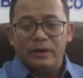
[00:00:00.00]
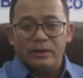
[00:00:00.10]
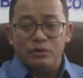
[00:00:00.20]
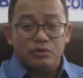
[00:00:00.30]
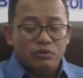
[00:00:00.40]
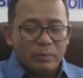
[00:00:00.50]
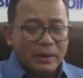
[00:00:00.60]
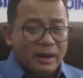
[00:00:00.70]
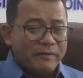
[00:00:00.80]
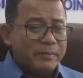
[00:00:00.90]
you should not be
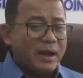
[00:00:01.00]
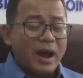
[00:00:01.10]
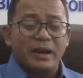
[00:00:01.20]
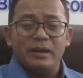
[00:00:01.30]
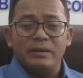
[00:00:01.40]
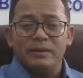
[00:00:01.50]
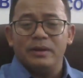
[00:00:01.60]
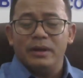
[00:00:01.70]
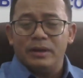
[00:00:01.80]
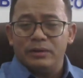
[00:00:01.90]
left behind in
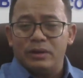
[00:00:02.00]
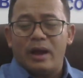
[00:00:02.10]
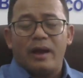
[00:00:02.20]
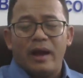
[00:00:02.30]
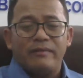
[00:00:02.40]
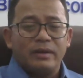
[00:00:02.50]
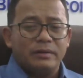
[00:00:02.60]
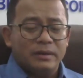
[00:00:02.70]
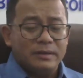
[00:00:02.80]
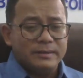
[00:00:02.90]
having
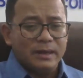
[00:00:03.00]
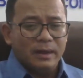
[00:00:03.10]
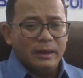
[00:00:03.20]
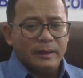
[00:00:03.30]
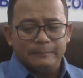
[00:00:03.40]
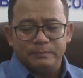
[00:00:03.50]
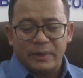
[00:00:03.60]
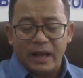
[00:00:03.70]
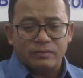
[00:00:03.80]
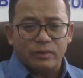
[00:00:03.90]
this
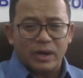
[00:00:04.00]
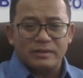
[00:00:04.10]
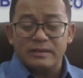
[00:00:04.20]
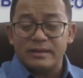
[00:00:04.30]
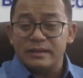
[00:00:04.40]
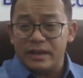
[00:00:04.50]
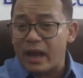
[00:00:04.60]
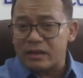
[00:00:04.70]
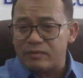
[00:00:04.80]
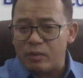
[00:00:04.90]
cash flow consistency
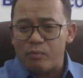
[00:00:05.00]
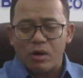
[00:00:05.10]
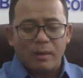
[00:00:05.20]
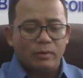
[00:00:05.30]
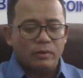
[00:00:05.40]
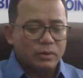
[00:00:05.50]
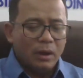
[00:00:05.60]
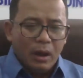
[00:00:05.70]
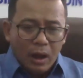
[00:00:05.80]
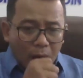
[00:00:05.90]
cash flow program also.
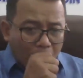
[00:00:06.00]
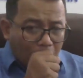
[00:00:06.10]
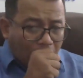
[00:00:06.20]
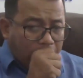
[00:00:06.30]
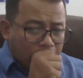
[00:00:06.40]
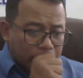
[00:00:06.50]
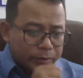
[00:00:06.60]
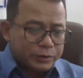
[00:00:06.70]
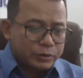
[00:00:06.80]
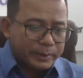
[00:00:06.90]

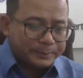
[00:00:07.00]
Excuse